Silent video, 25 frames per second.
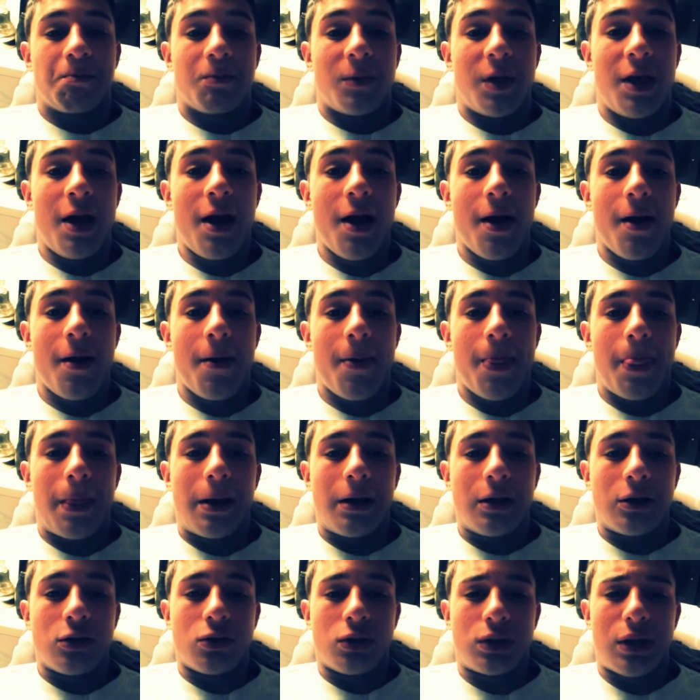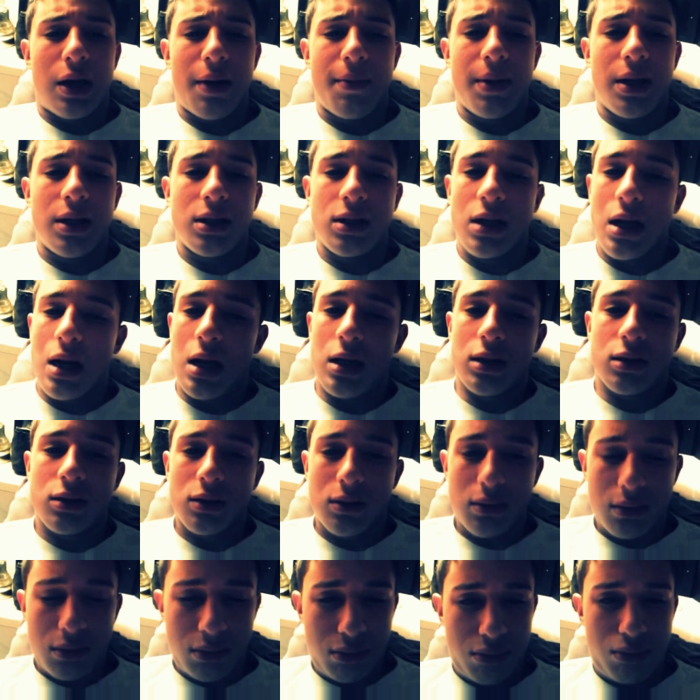Yeah. So stop being
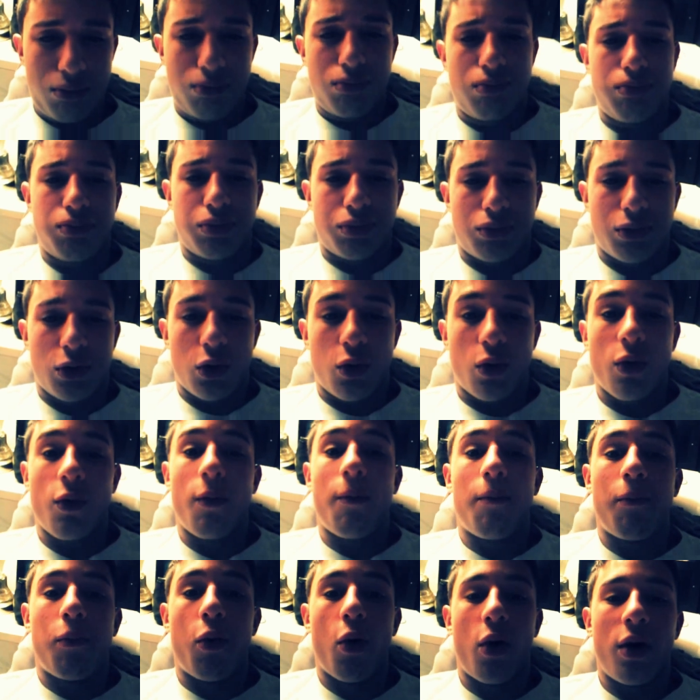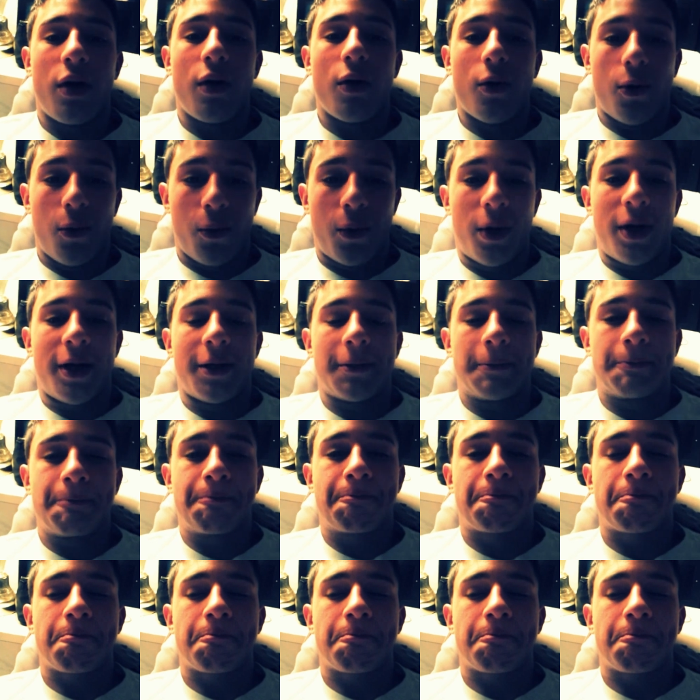jealous. Point one.